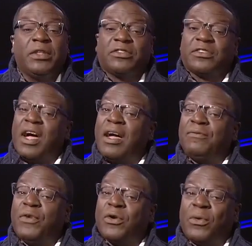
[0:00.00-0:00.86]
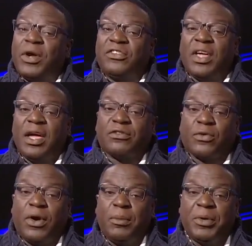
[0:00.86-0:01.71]
It's time for
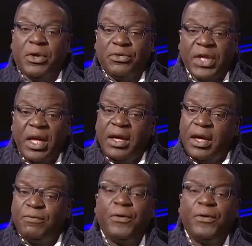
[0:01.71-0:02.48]
crazy-ass criminals,